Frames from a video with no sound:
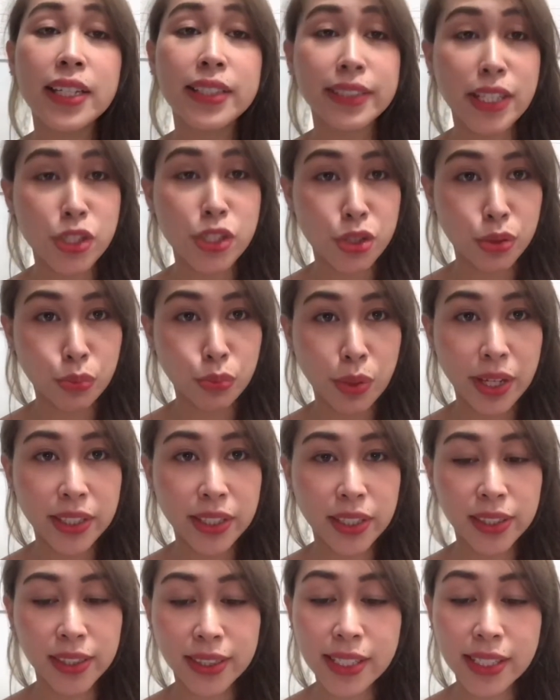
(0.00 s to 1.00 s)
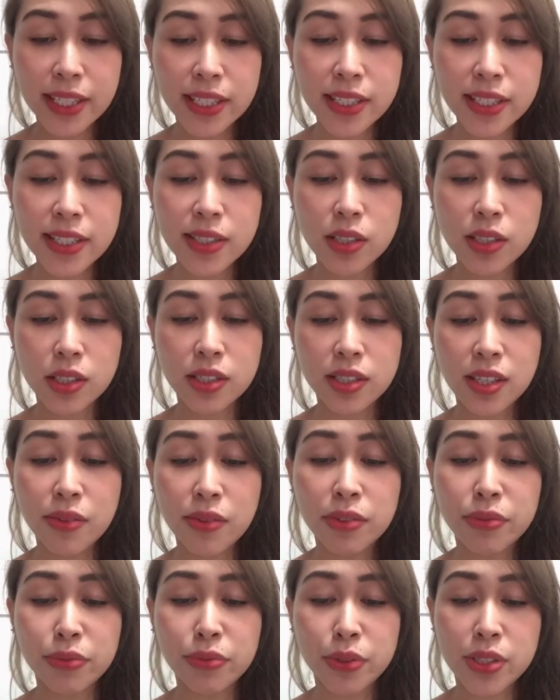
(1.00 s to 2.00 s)
Nationwide, at least
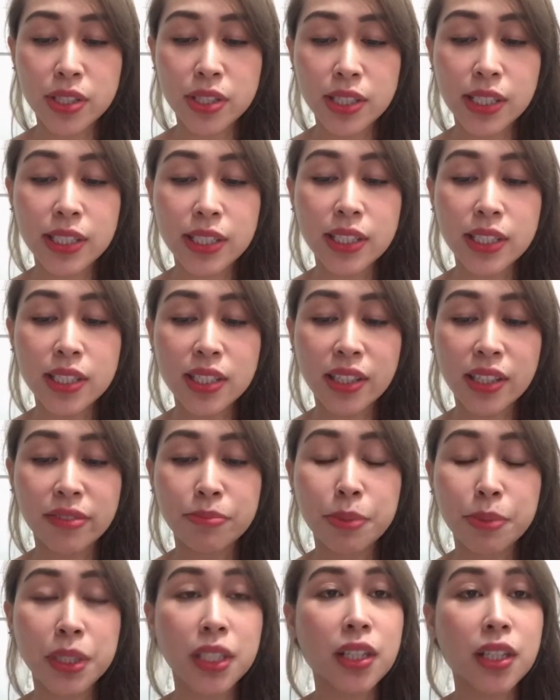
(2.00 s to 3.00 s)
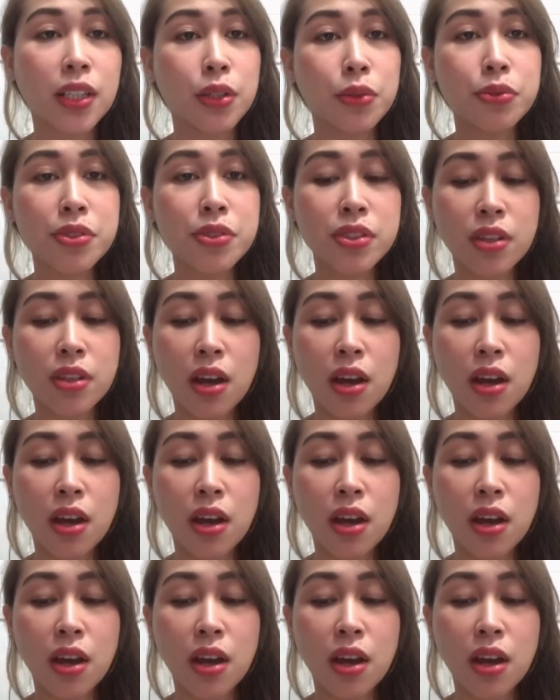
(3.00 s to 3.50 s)
74 cities have been closed